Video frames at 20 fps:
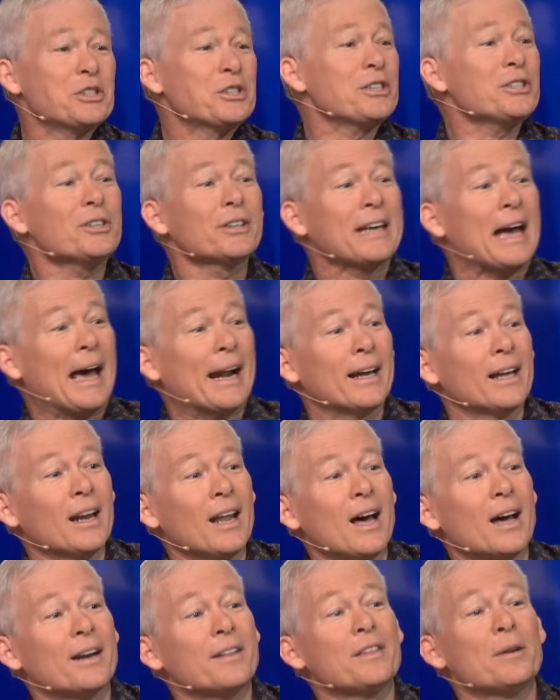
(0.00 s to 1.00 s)
still got a
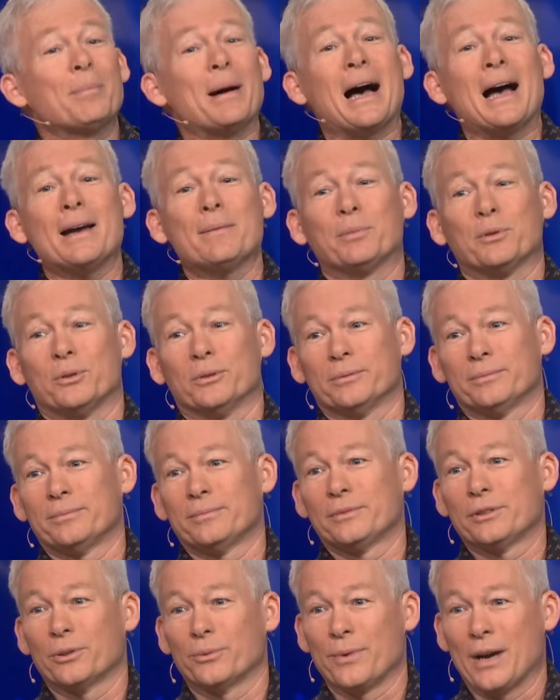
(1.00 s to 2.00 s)
lot of the Bible
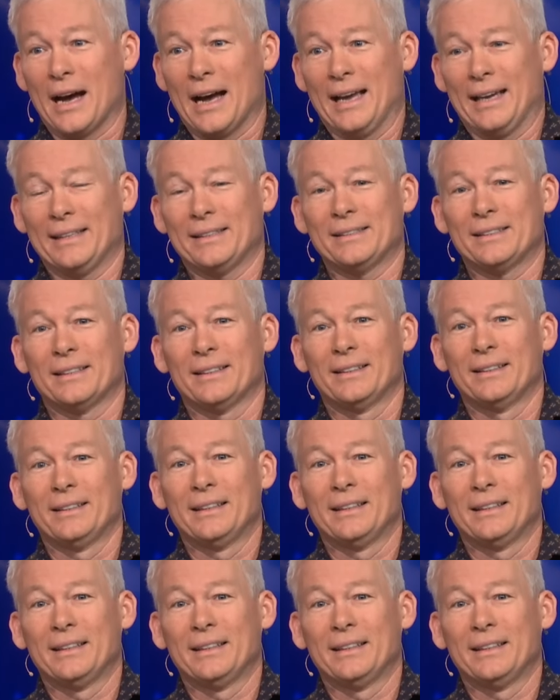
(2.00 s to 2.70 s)
to write.